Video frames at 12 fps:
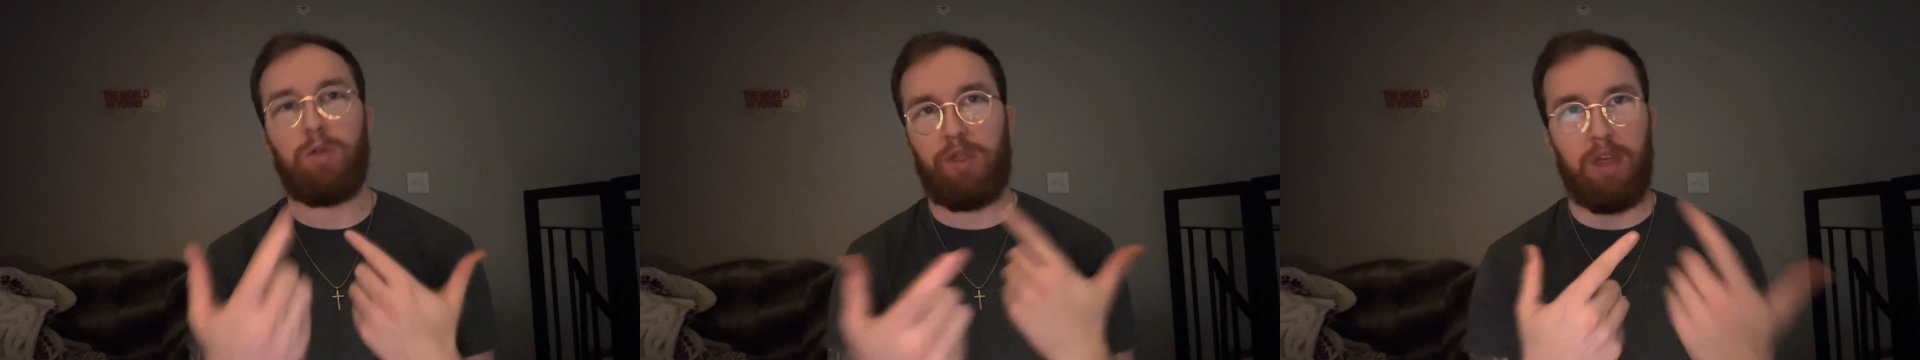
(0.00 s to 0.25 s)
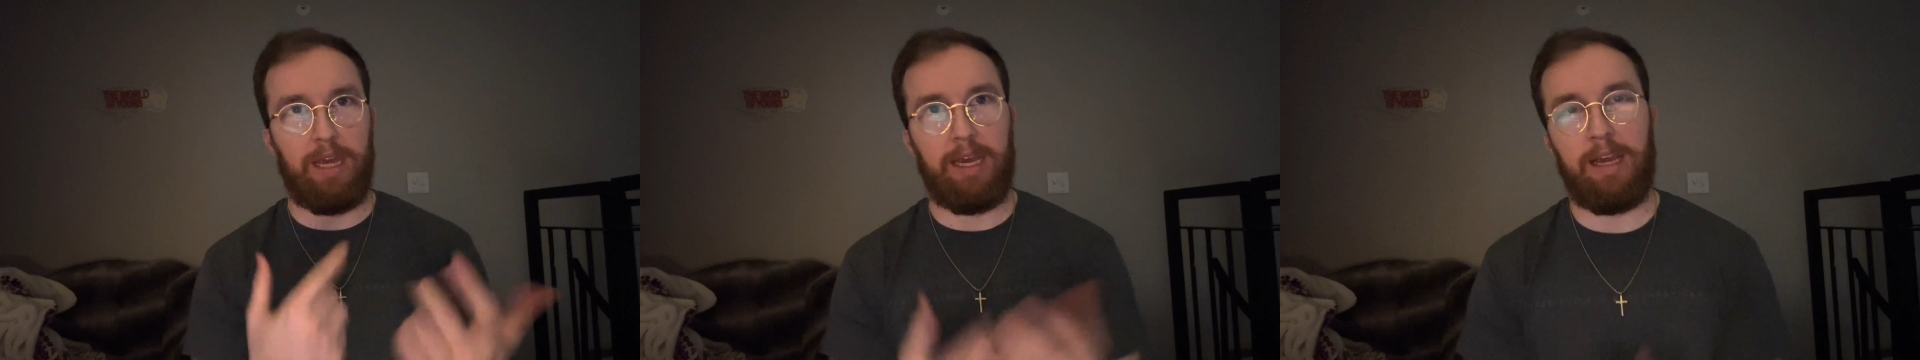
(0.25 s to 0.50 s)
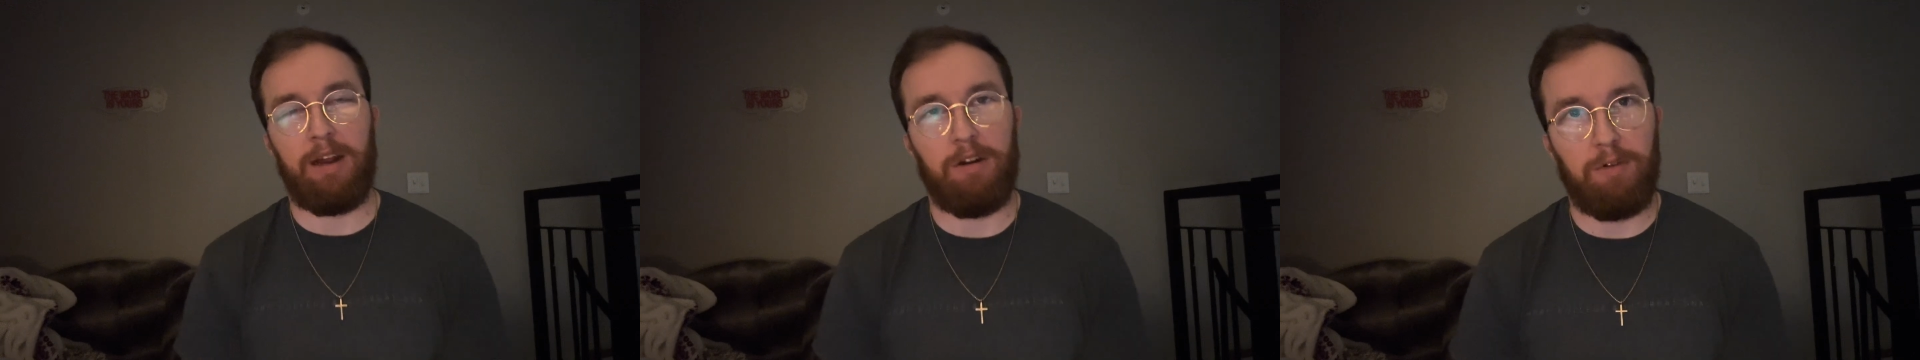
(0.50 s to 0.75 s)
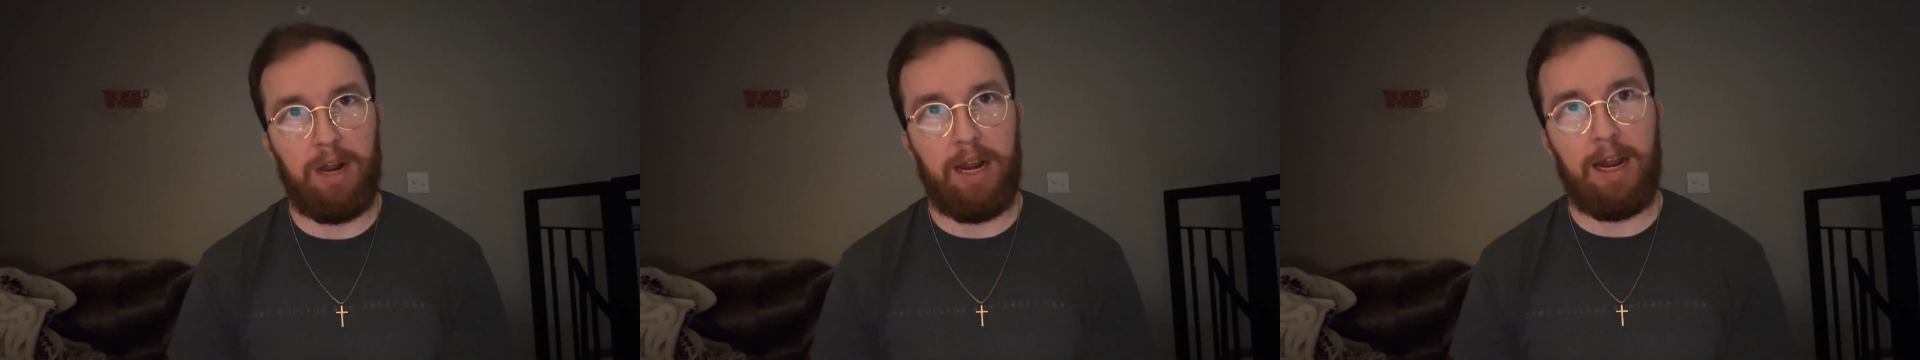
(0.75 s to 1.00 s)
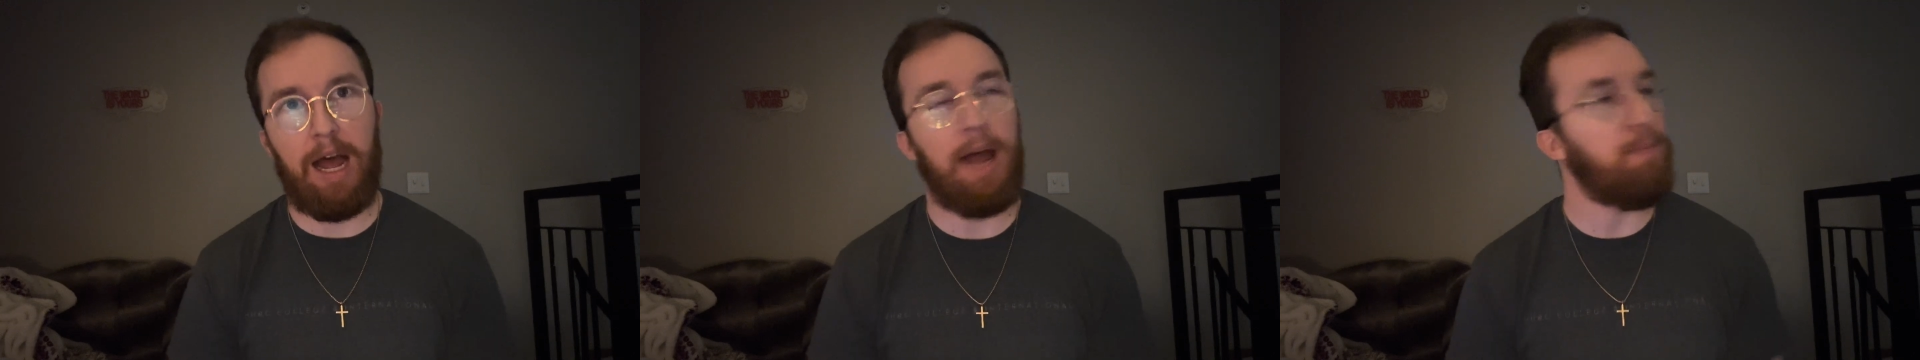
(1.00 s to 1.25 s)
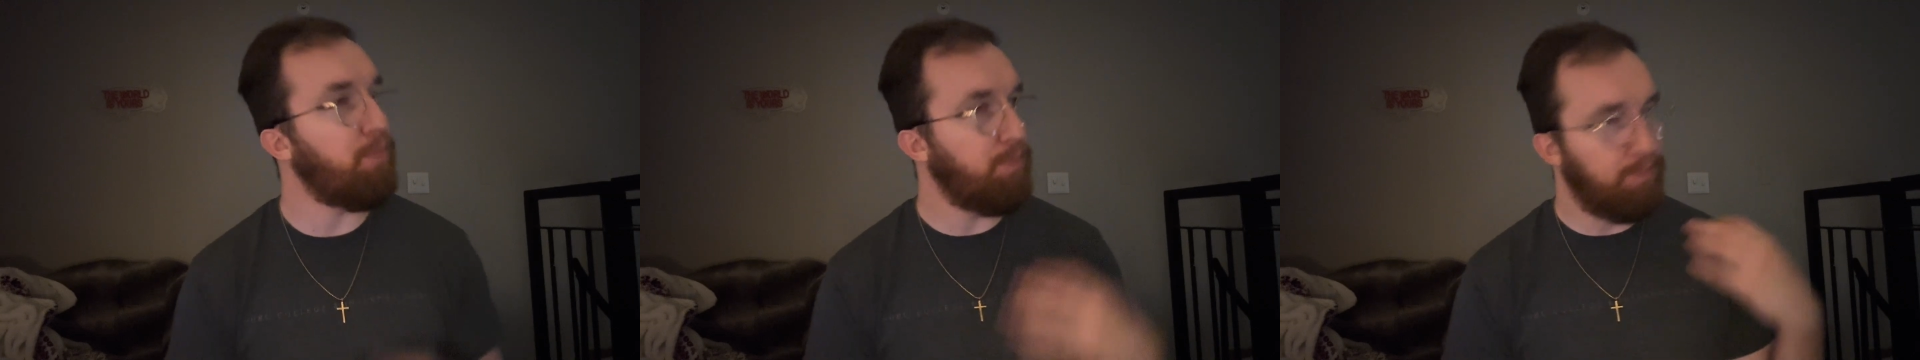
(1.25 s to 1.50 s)
thing here, right?
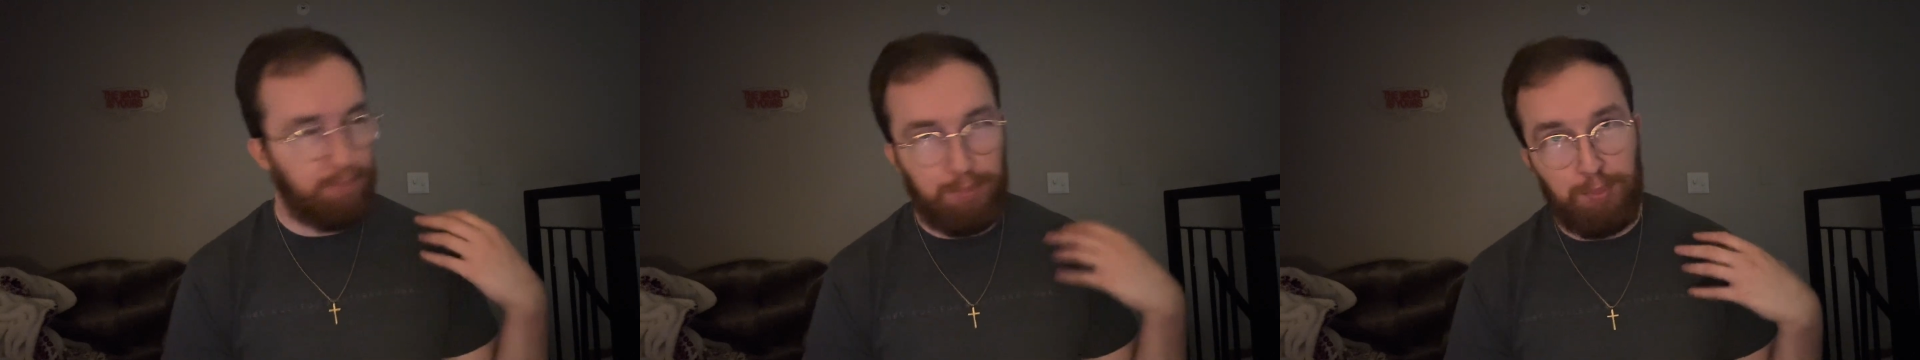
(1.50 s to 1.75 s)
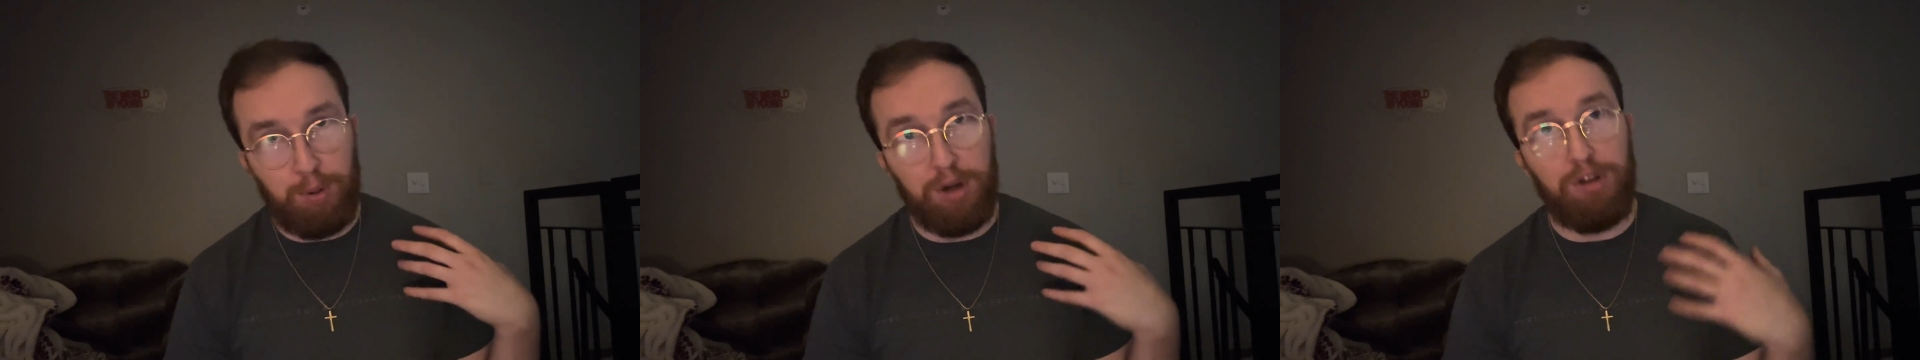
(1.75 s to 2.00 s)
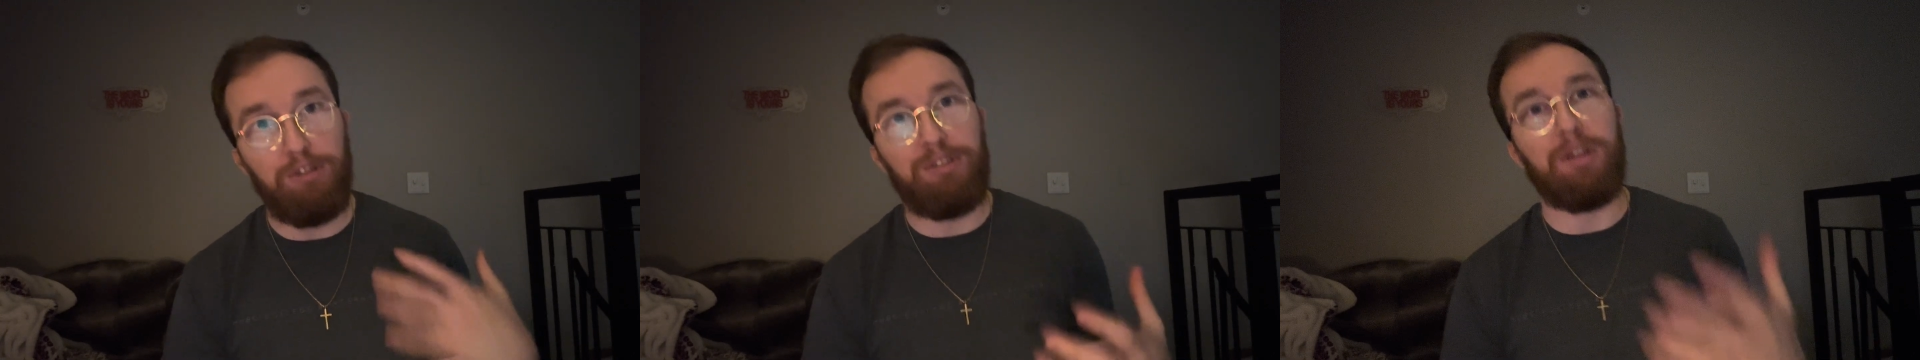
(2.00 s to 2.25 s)
I produce